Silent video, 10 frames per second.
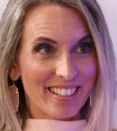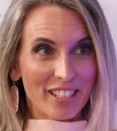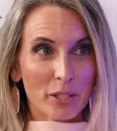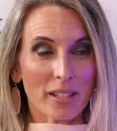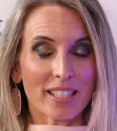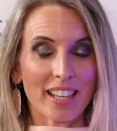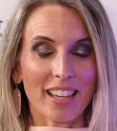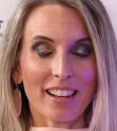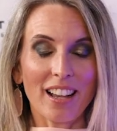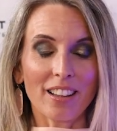So I
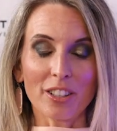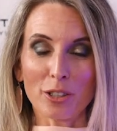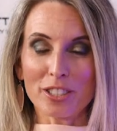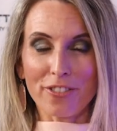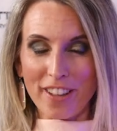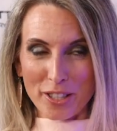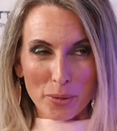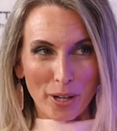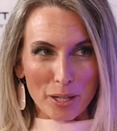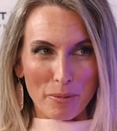did a little
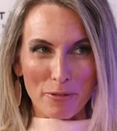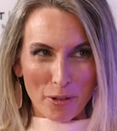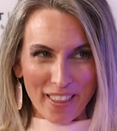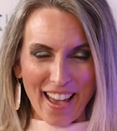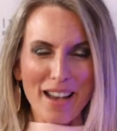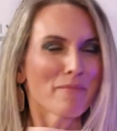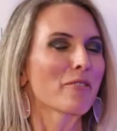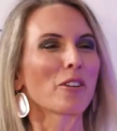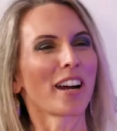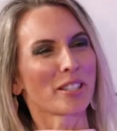defense work before that,
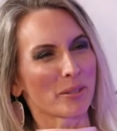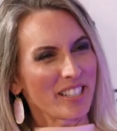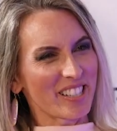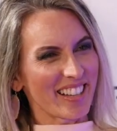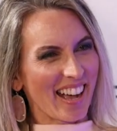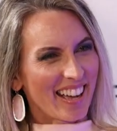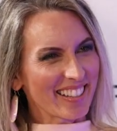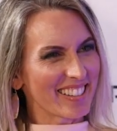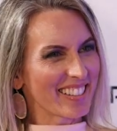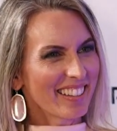before I switched
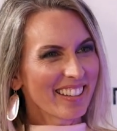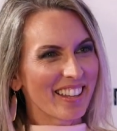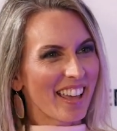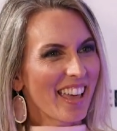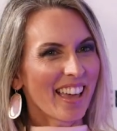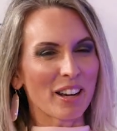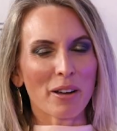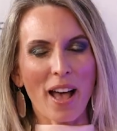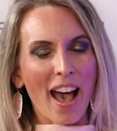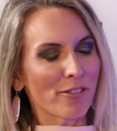sides. And
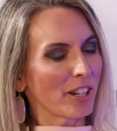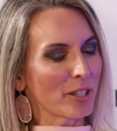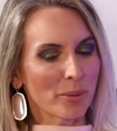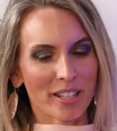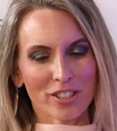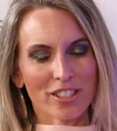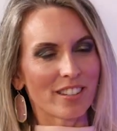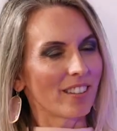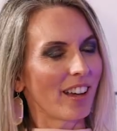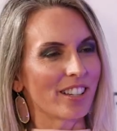after I switched,
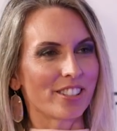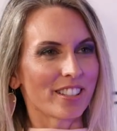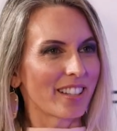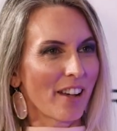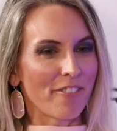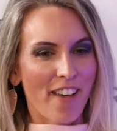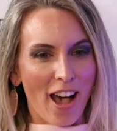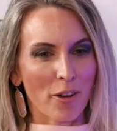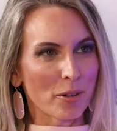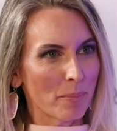I
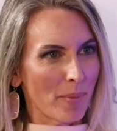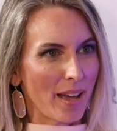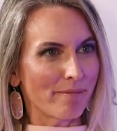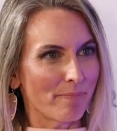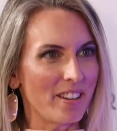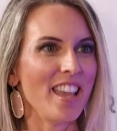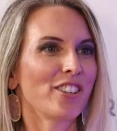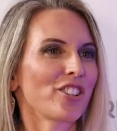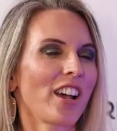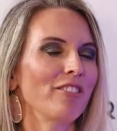found my
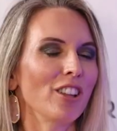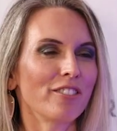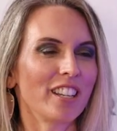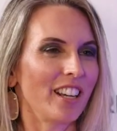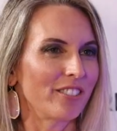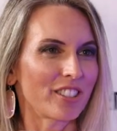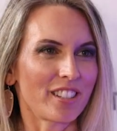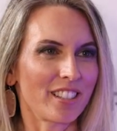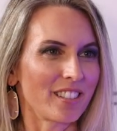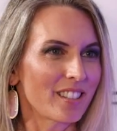niche. I've loved it ever
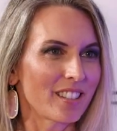since.